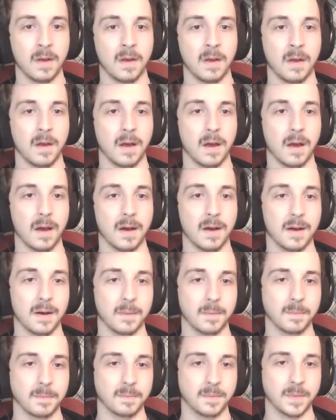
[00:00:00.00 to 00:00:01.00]

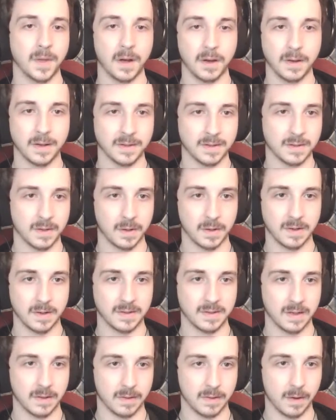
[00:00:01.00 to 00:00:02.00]
Not necessarily to
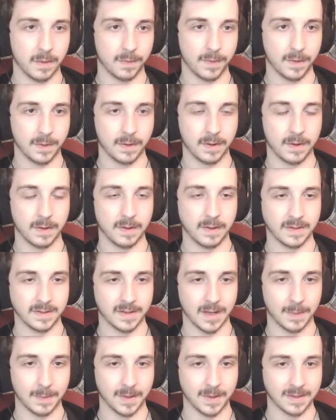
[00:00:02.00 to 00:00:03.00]
say that they don't feel good in this
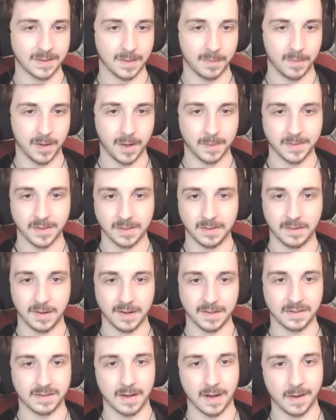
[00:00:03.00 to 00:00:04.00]
game. Like, sometimes it's
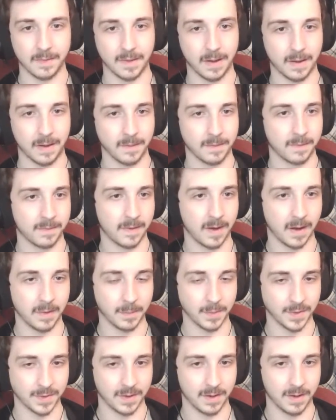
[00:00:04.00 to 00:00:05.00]
nice to have that
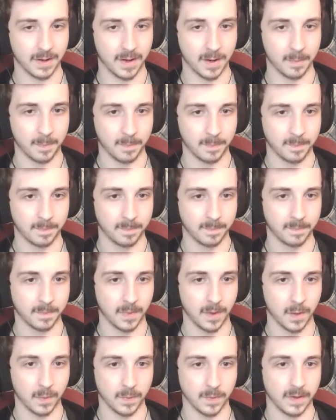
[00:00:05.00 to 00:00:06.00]
5% up
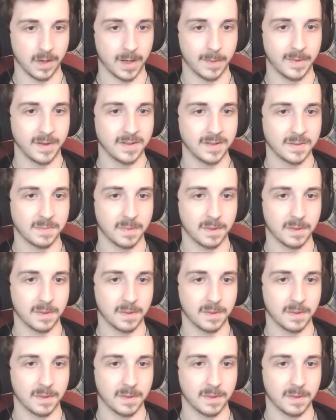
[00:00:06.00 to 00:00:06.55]
over the enemies, but,